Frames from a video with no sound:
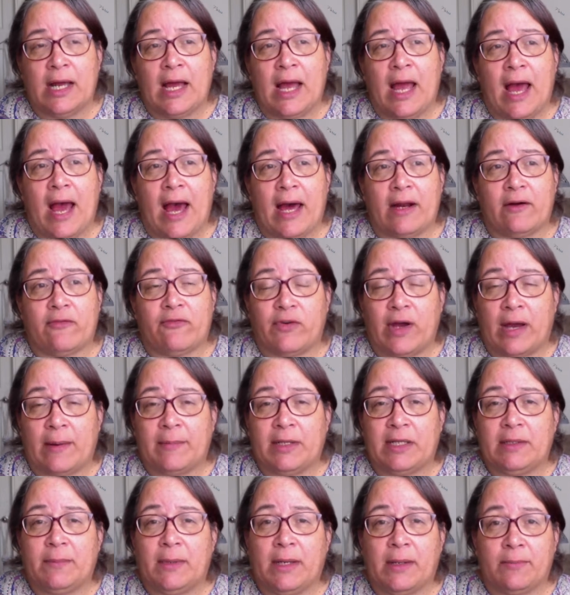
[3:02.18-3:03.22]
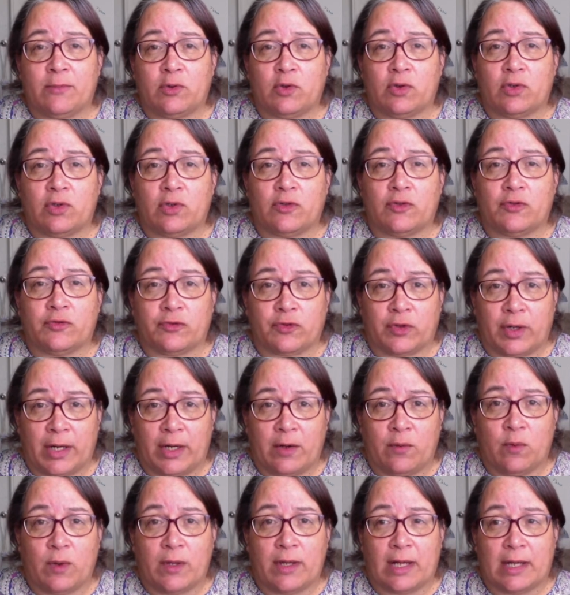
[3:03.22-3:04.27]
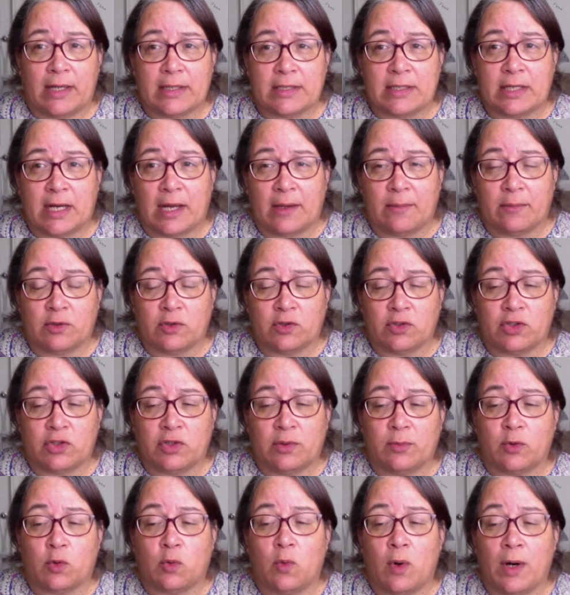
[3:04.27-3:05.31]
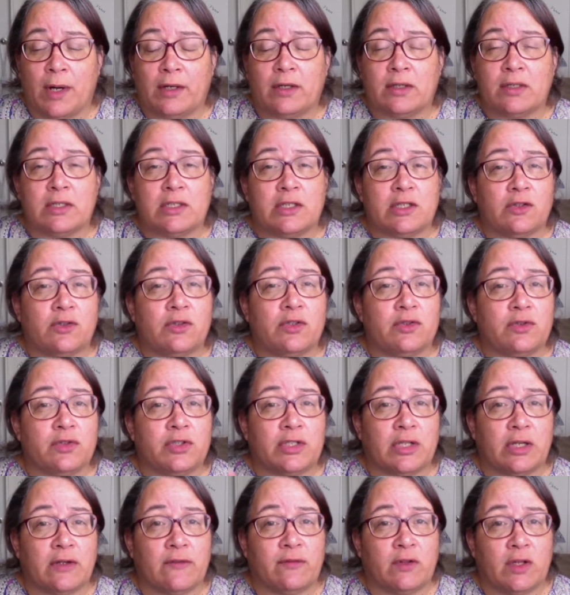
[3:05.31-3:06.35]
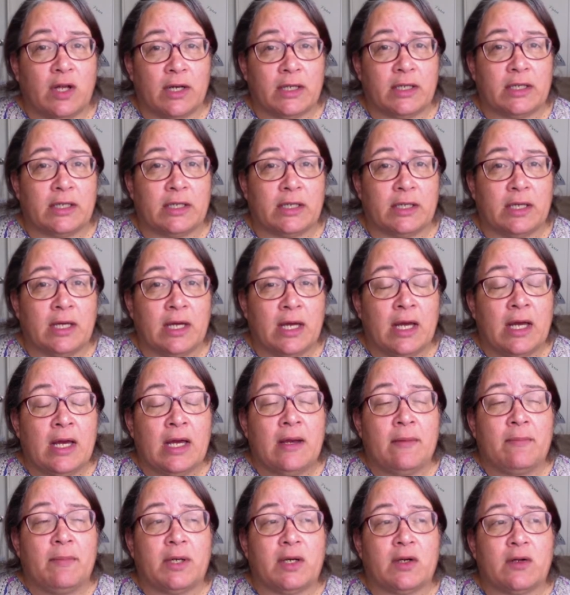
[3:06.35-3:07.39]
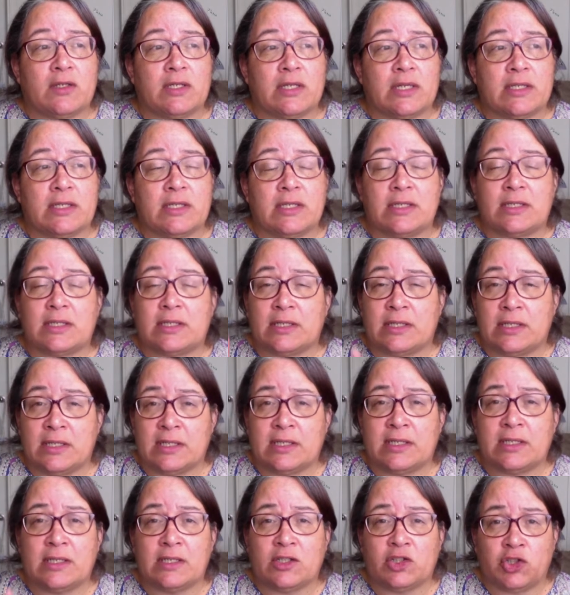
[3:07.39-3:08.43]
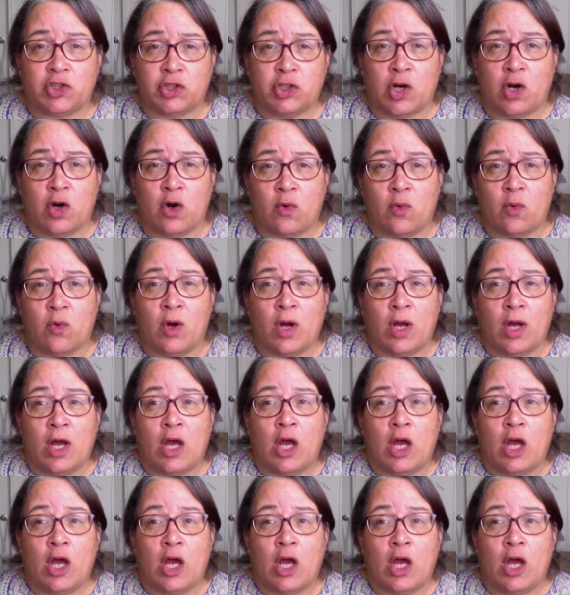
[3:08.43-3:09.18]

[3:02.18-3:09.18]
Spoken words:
had a family member or a friend with Alzheimer's, number one, consider yourself lucky because as the statistics show,